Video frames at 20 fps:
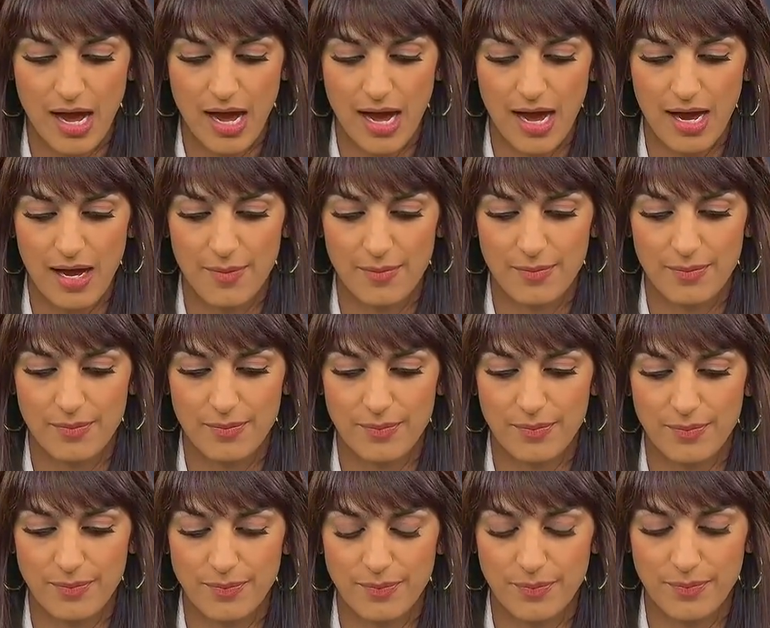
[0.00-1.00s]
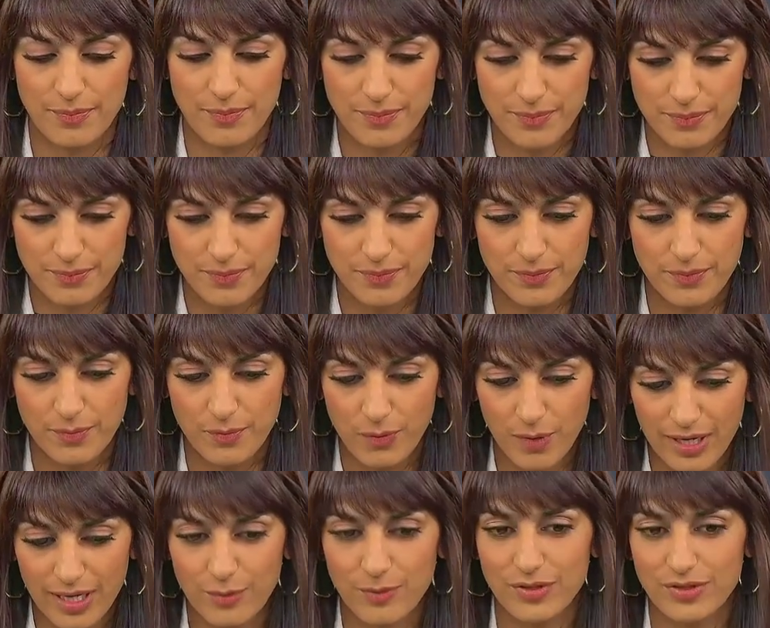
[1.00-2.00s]
Um,
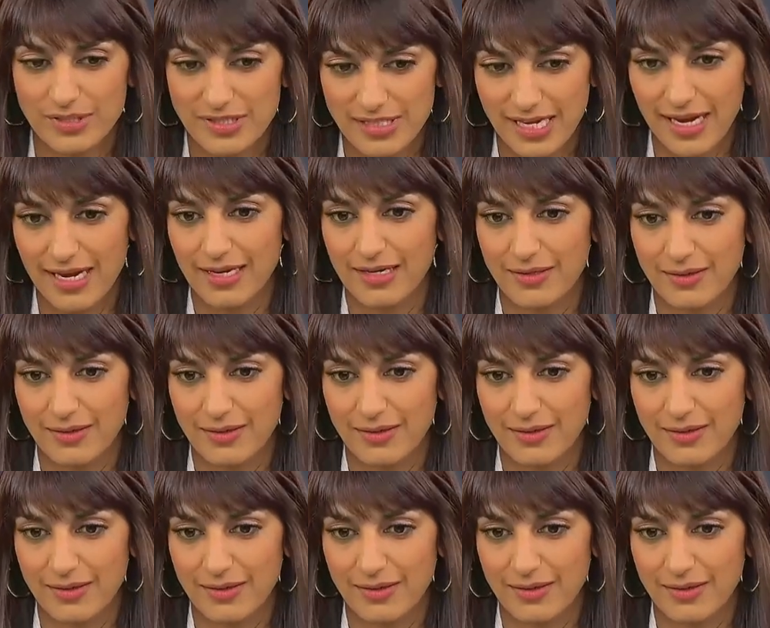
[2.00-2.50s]
what I will say,